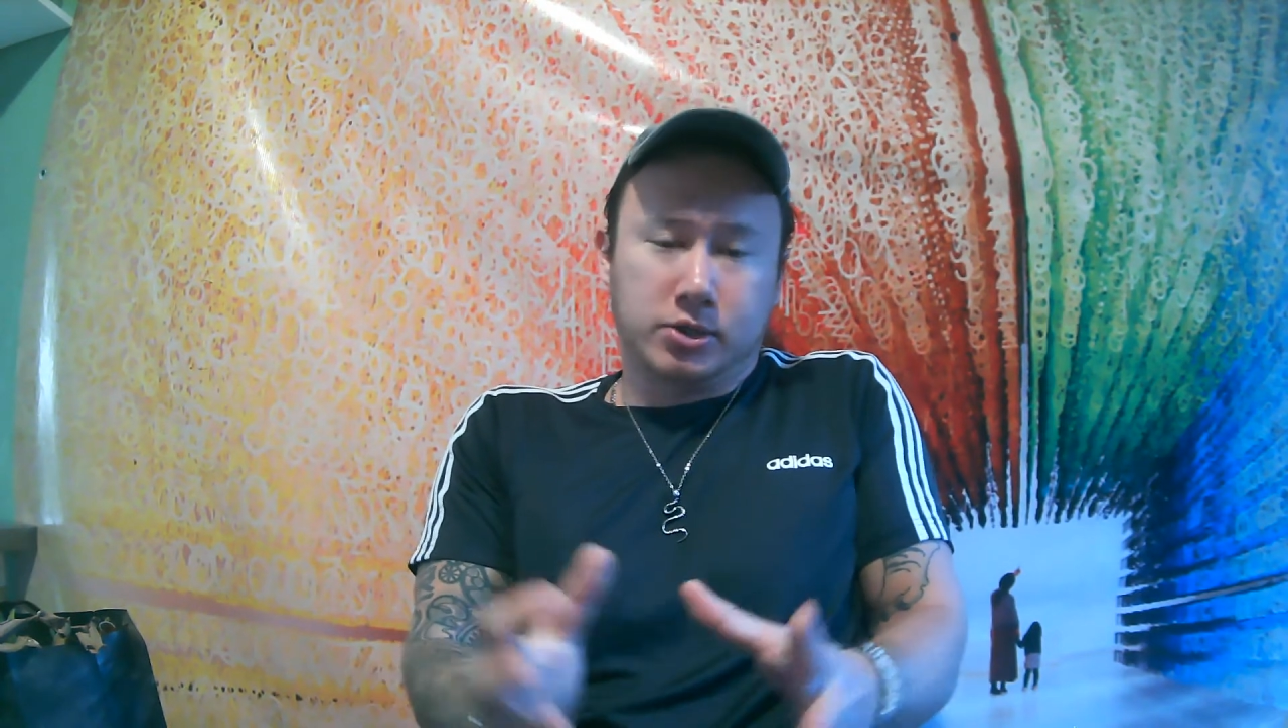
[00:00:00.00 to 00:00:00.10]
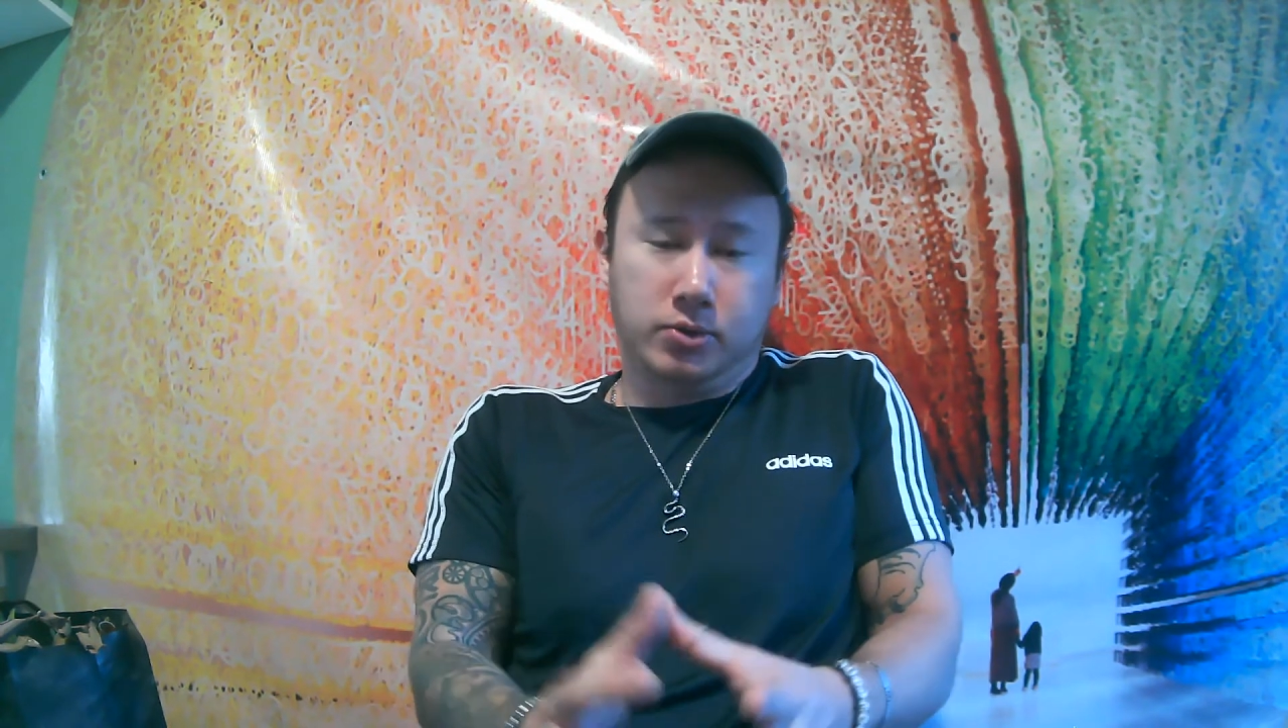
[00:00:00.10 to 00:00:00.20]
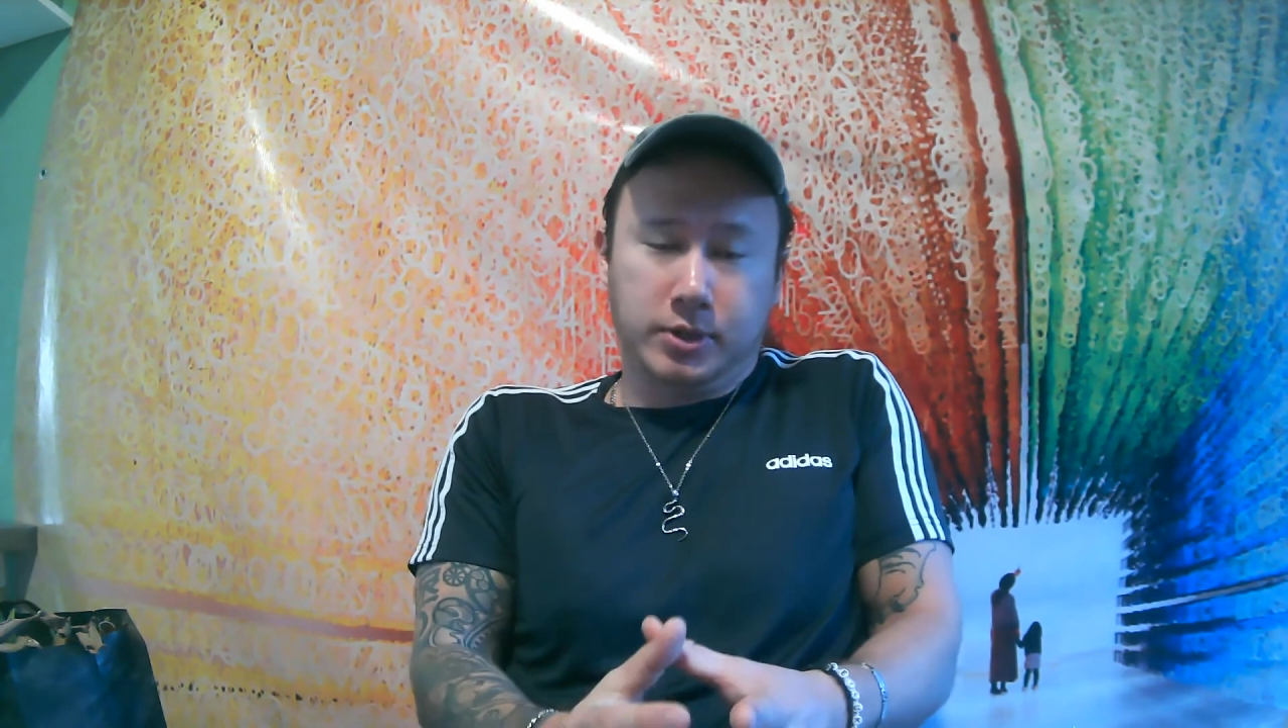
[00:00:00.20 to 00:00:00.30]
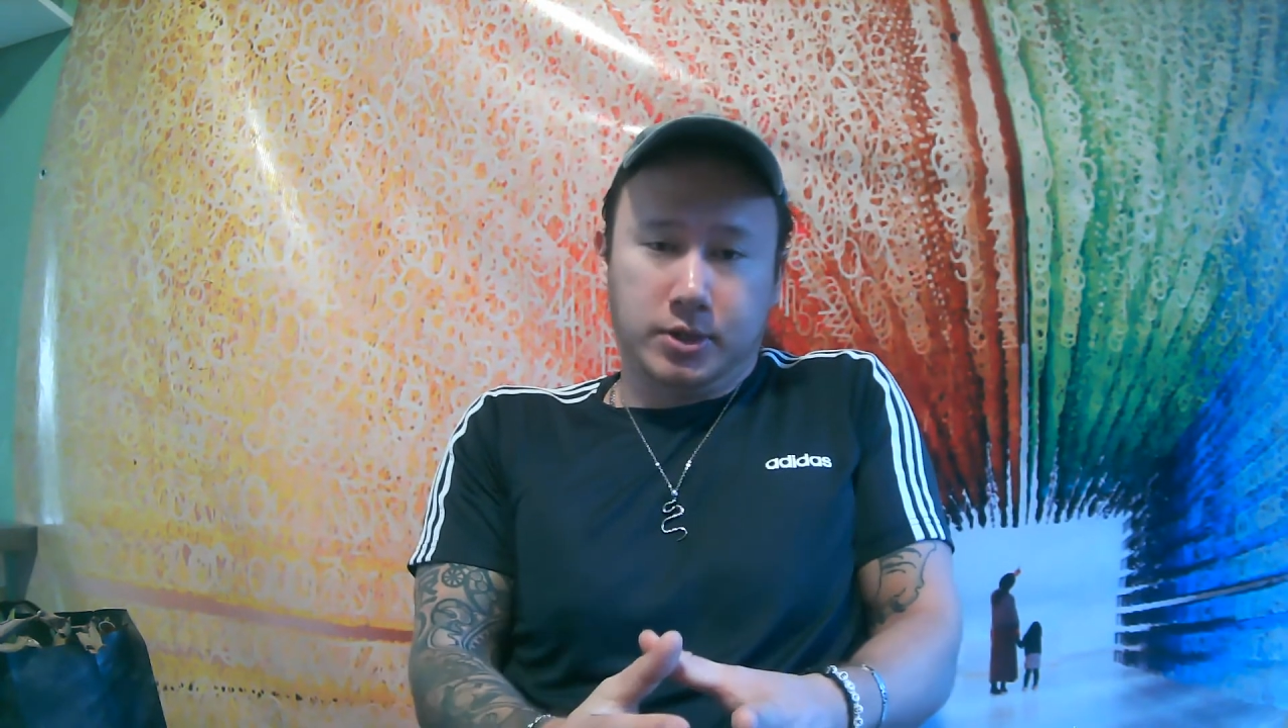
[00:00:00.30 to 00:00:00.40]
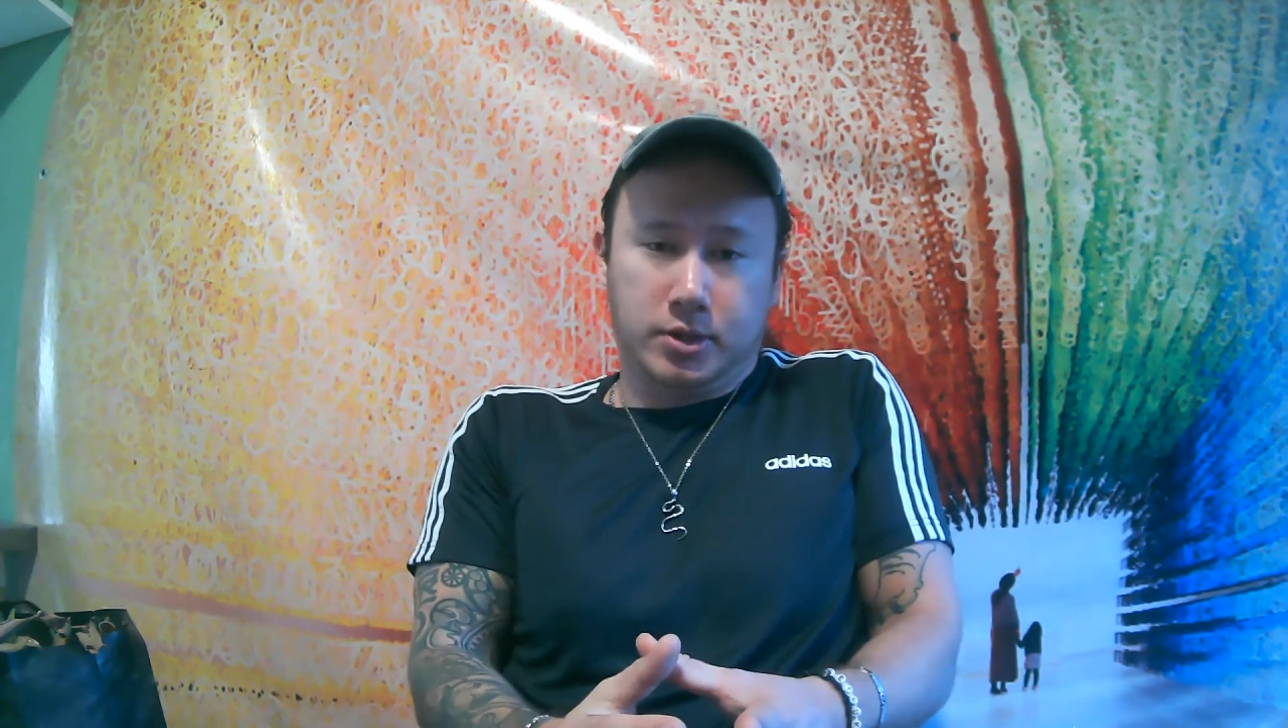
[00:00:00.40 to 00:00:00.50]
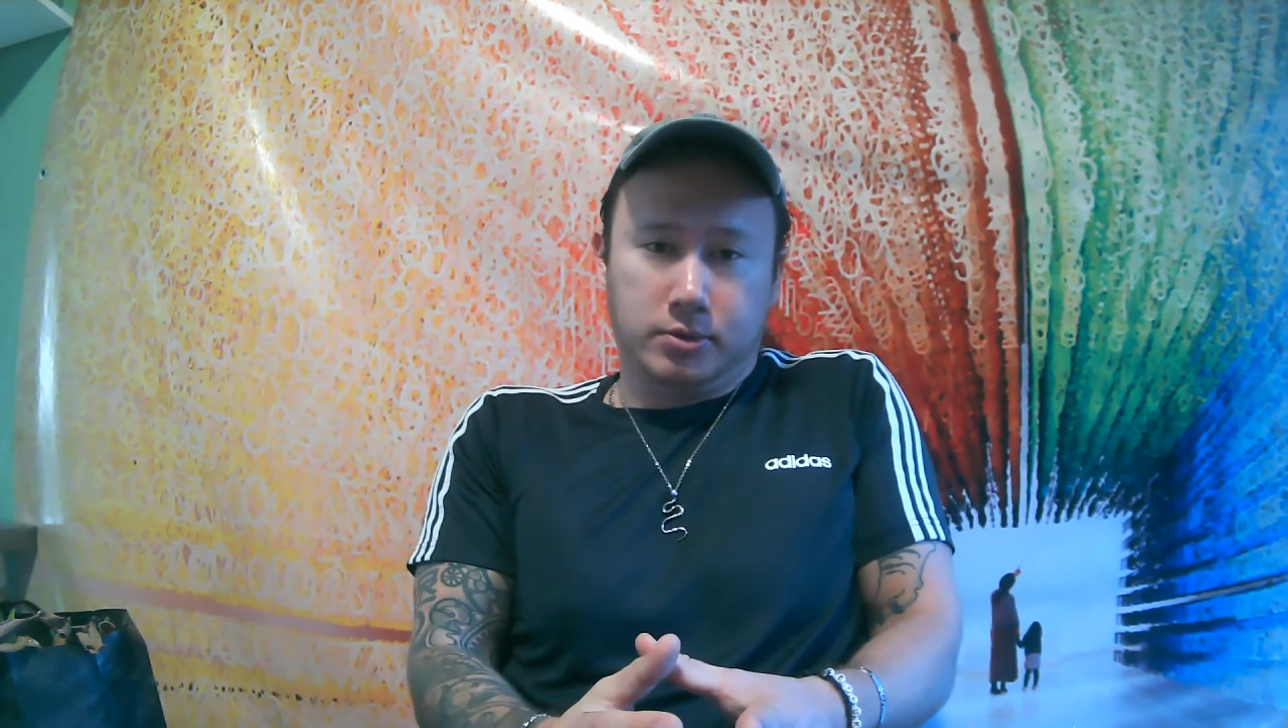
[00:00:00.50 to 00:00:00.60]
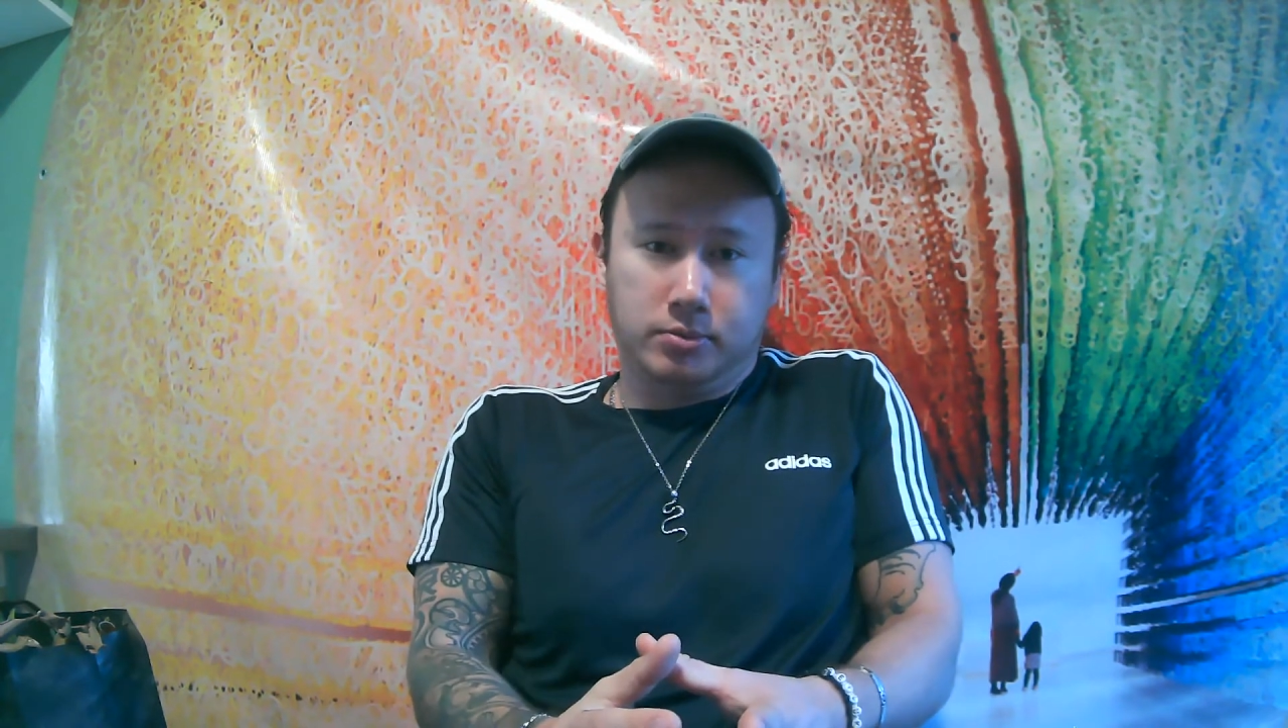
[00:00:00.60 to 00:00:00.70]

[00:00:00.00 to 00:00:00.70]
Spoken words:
to do in a year.